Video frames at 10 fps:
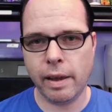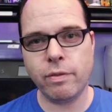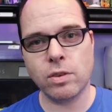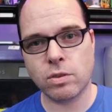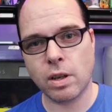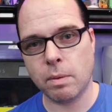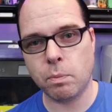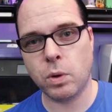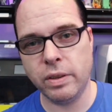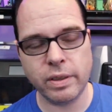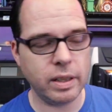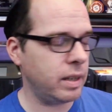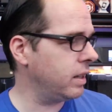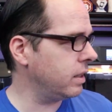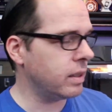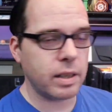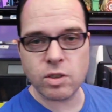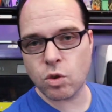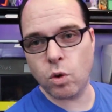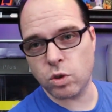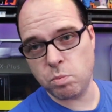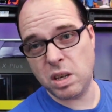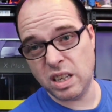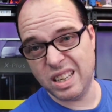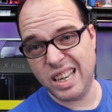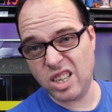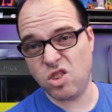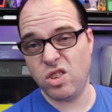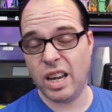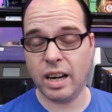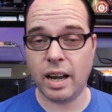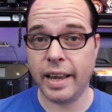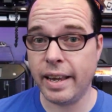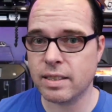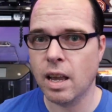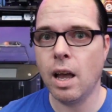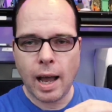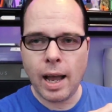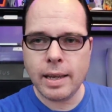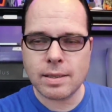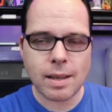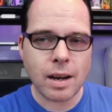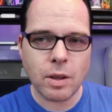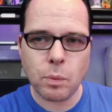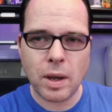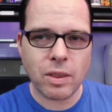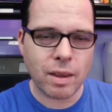if you start printing then there is going to be an issue there I guess. I started with